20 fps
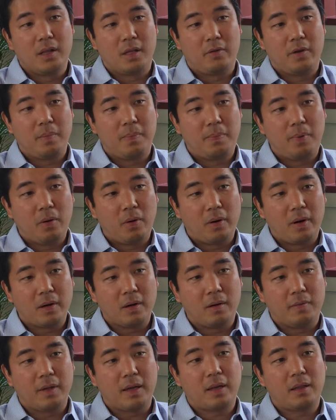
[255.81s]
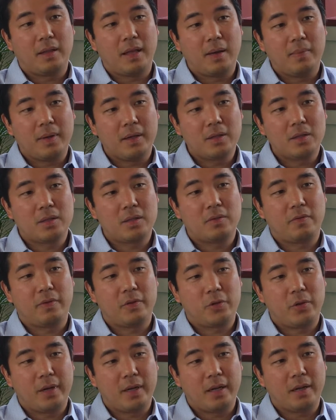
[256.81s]
the report of the claimant's
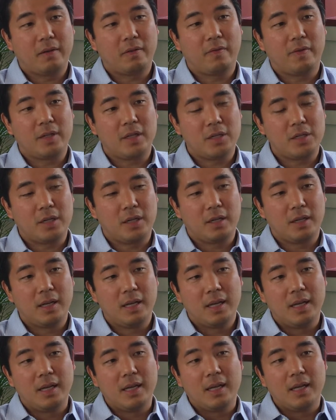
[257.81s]
treating physician.